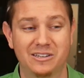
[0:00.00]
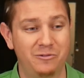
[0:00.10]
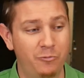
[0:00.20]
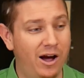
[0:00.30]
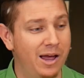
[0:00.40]

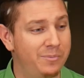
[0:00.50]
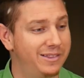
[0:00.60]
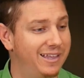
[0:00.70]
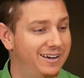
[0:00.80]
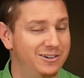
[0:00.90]
Why
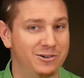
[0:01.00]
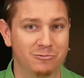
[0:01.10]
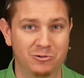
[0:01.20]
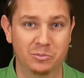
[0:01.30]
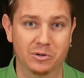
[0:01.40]
put that in your
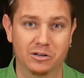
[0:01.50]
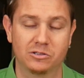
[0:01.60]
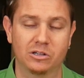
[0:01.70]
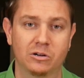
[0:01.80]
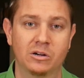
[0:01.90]
rule book?
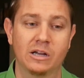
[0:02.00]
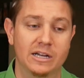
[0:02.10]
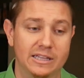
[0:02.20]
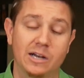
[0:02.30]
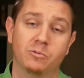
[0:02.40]
So
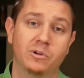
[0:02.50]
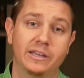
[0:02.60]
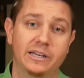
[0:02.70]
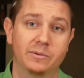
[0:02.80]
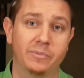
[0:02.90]
that
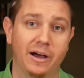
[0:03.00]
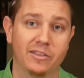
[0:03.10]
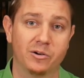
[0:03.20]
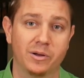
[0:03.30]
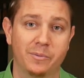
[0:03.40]
really did
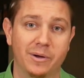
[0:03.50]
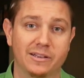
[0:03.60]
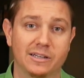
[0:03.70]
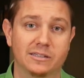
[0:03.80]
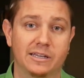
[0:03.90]
bother me
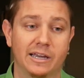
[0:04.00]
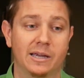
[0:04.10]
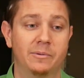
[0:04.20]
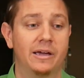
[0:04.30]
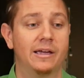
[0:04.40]
about this
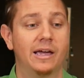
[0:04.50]
game.